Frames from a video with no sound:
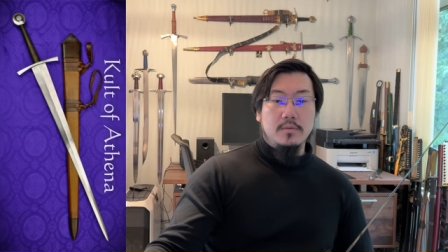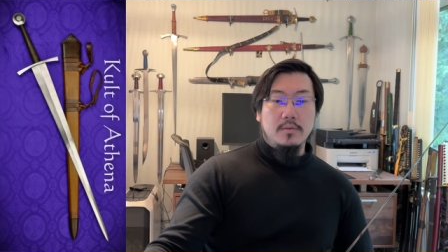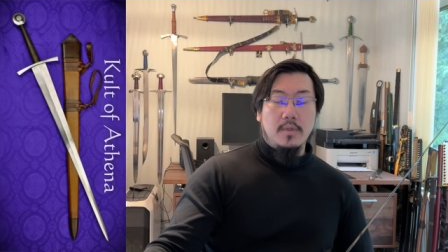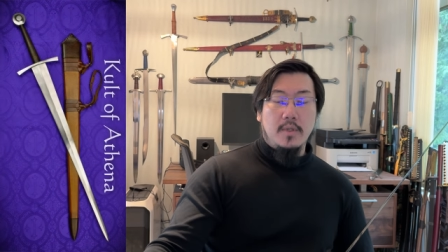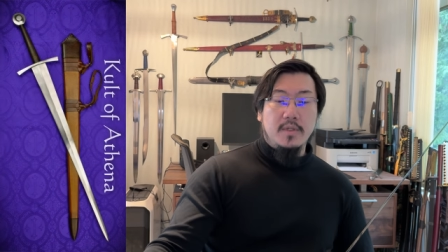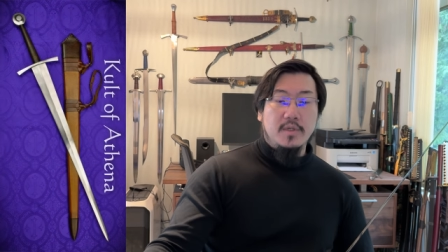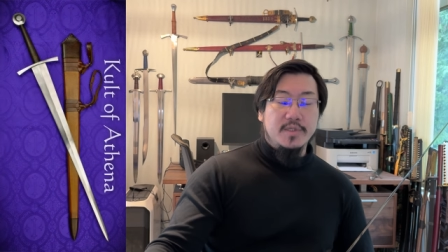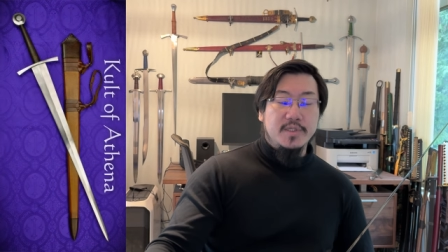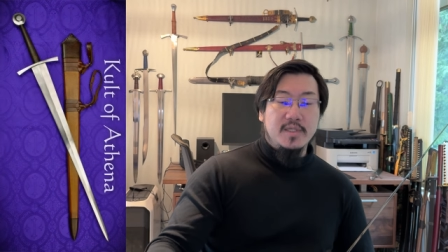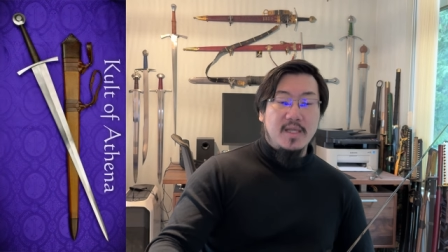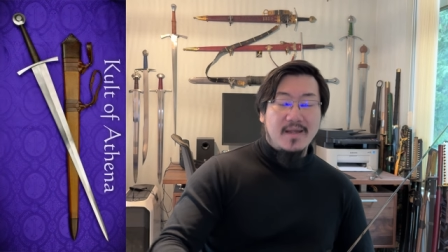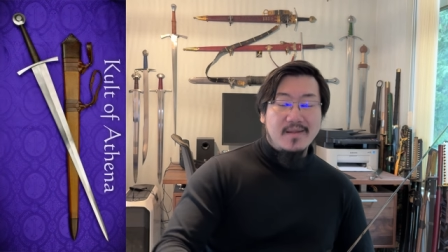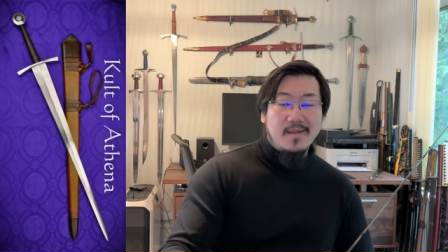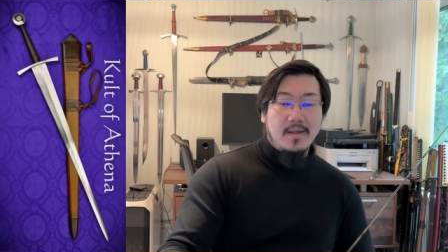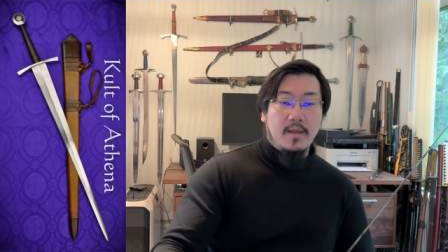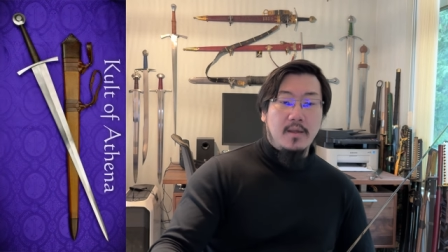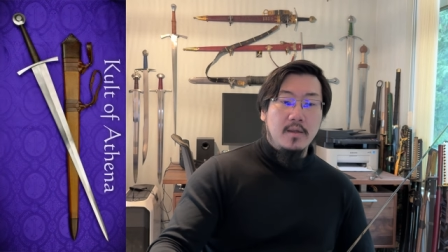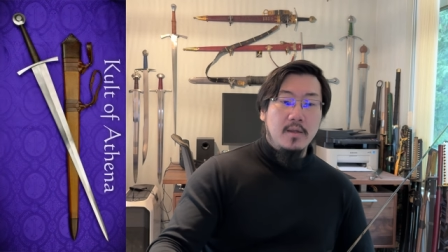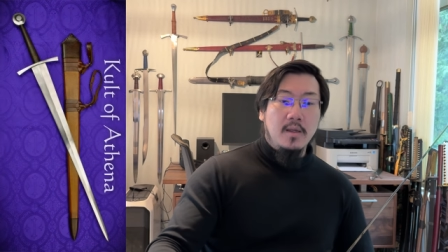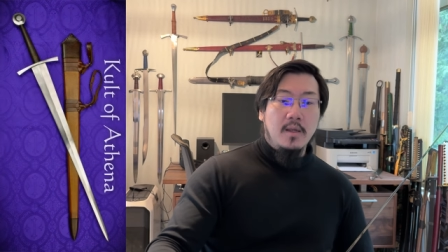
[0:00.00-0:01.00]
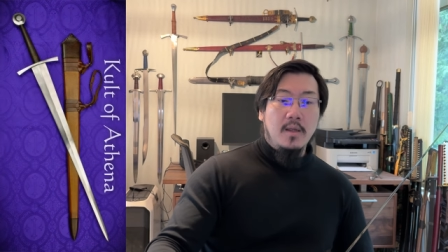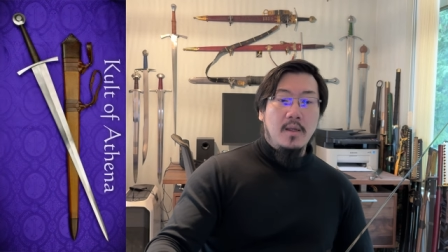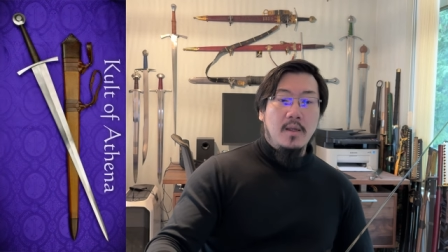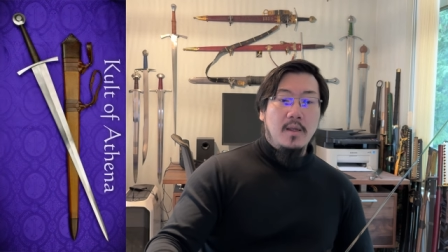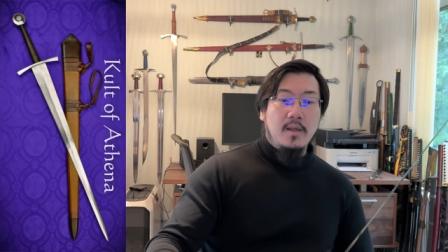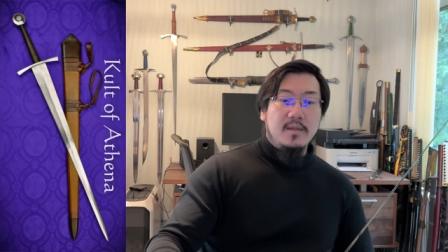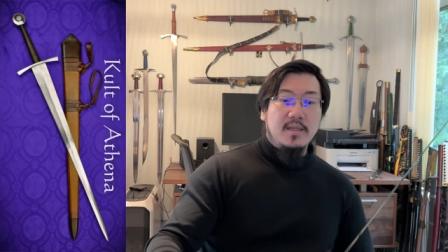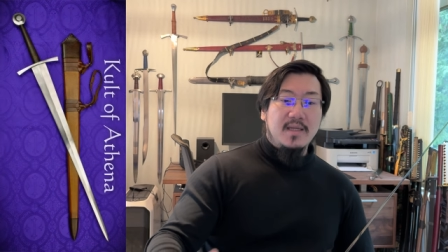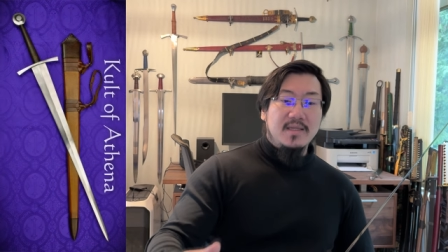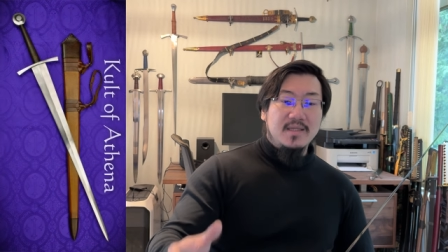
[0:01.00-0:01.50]
There's nothing
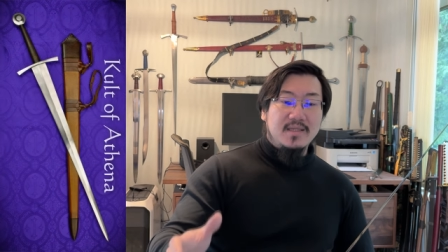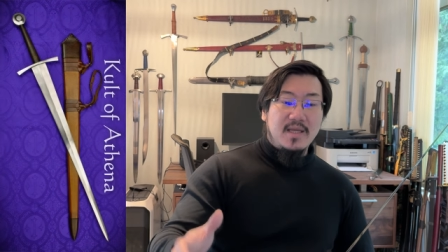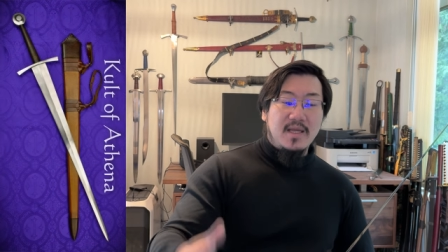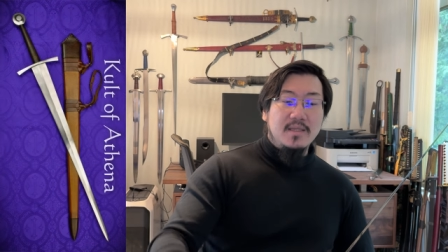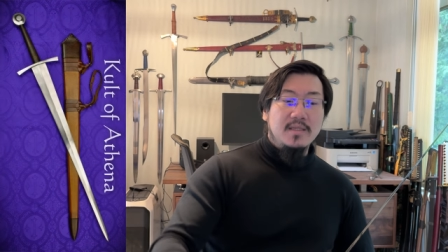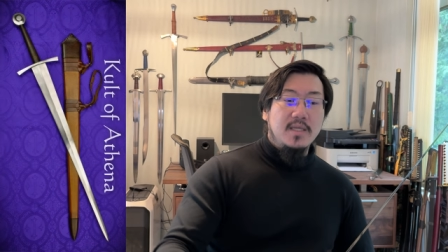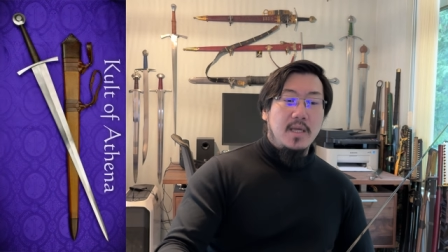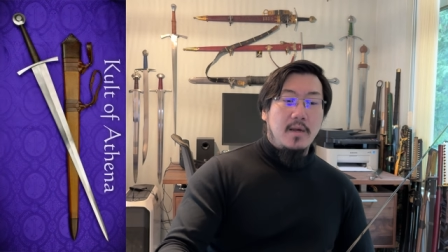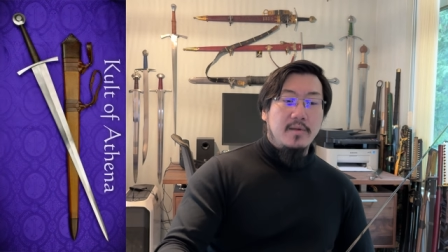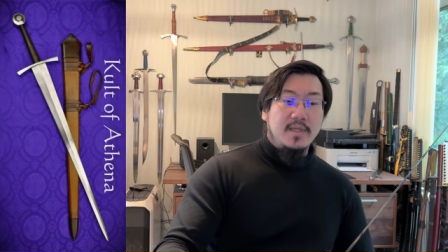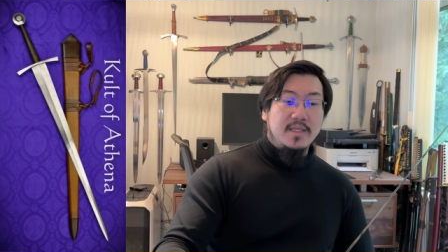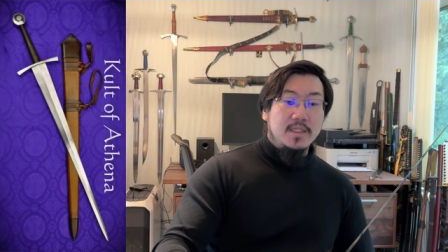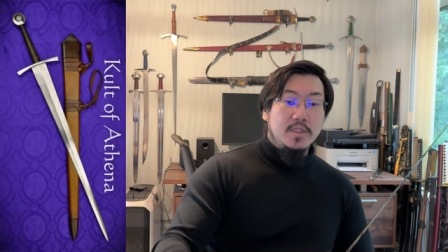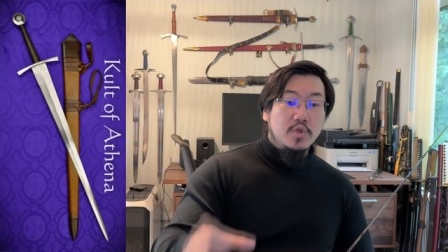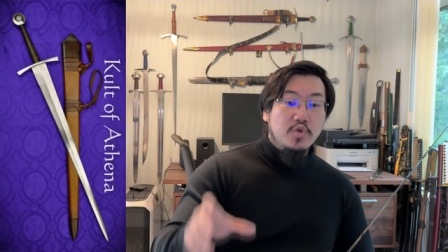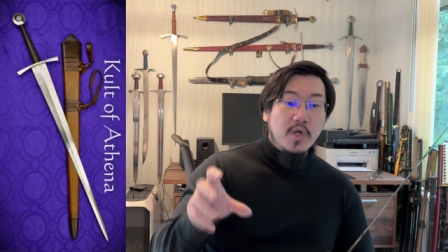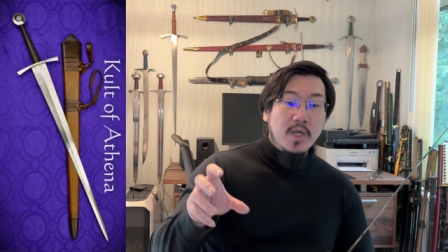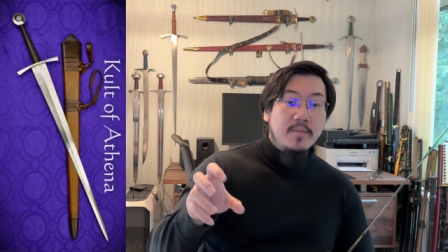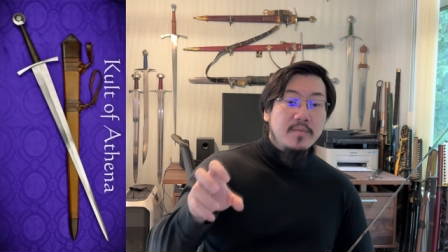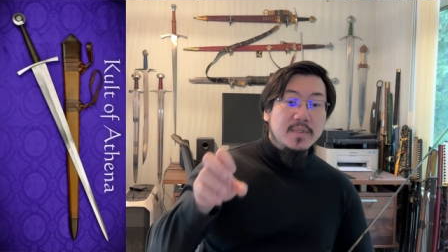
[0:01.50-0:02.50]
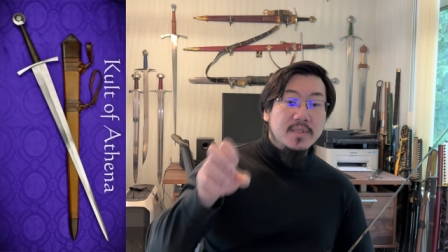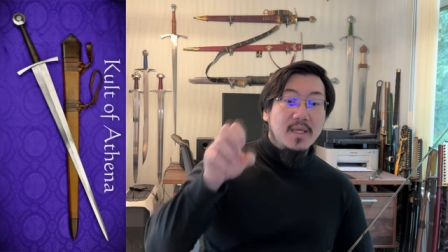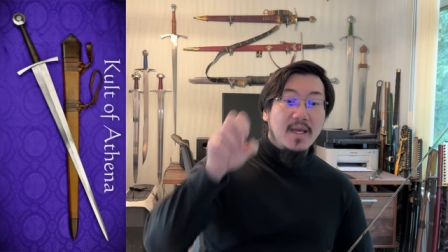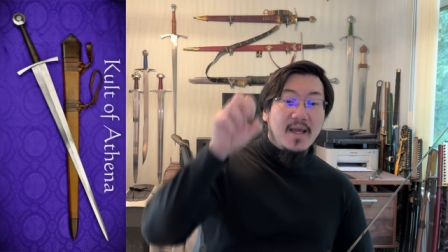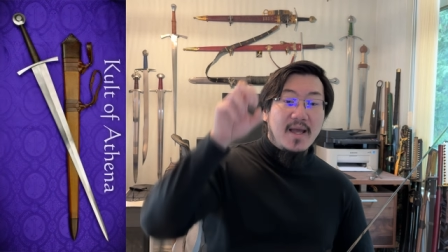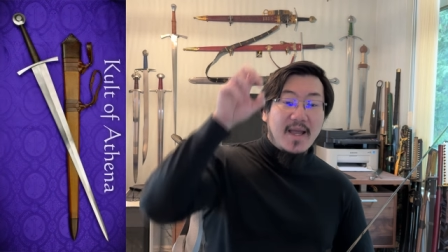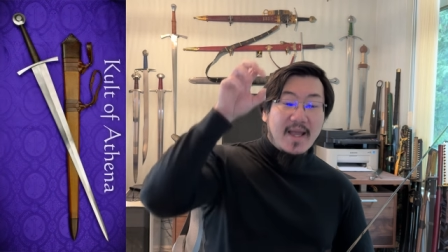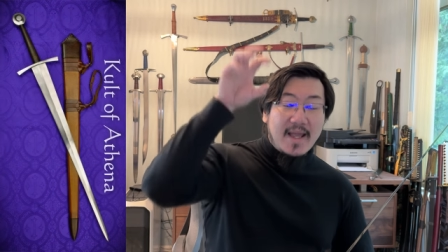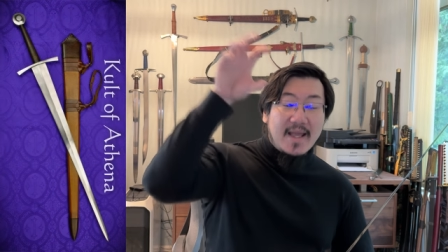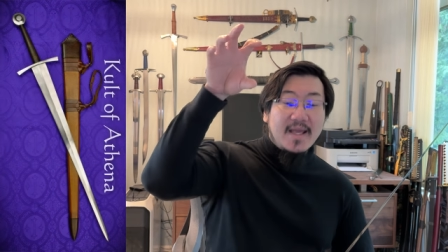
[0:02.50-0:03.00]
that stands out, that screams
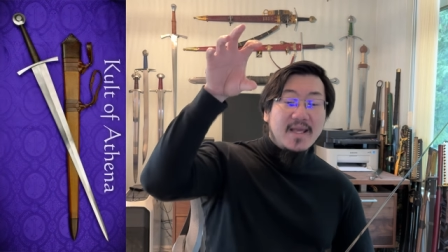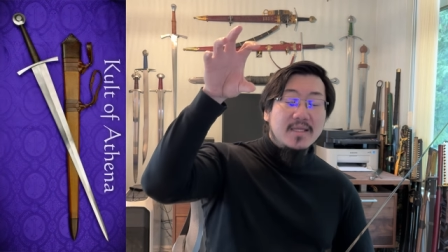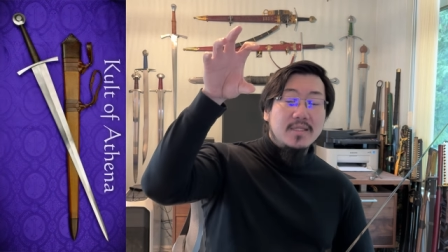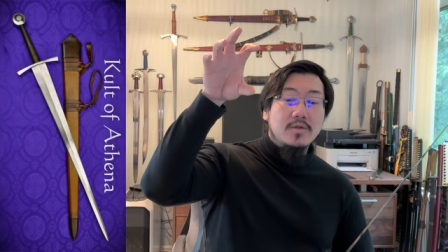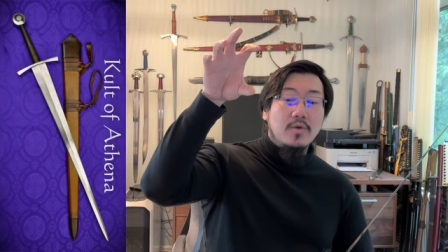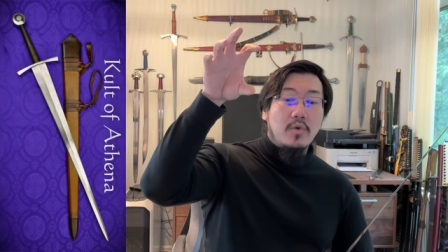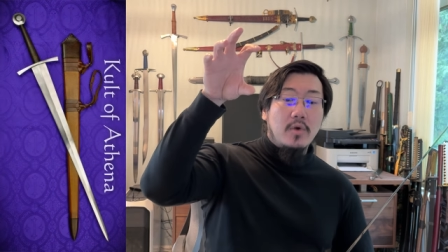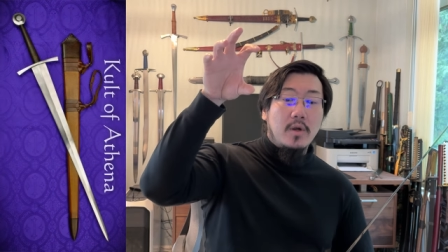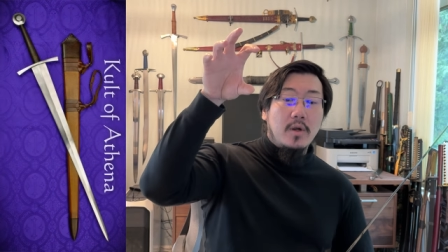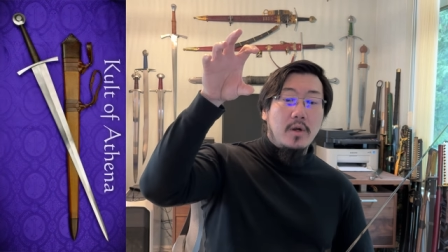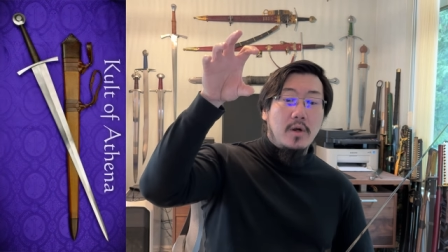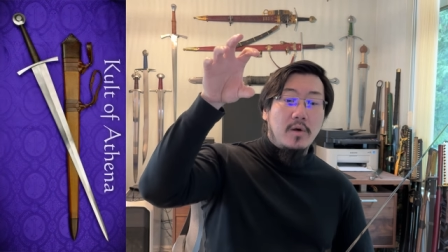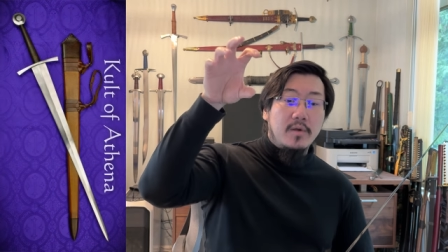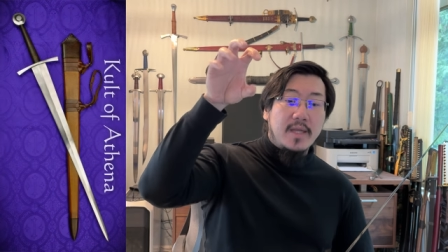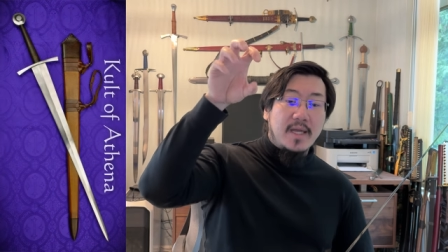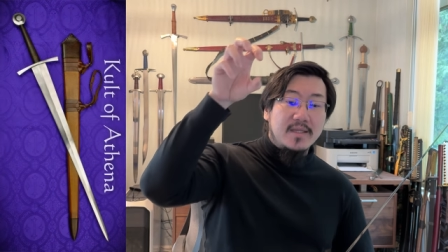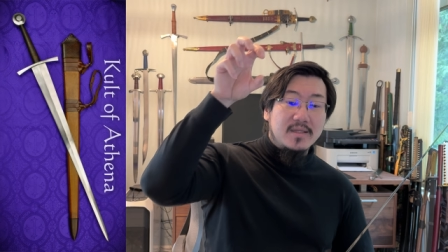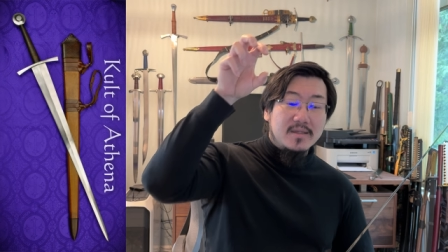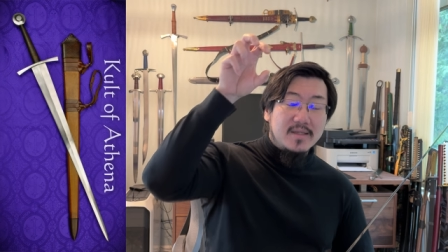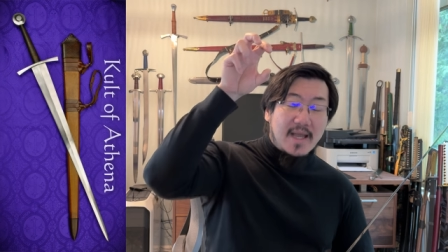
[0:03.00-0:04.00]
ahistorical, that,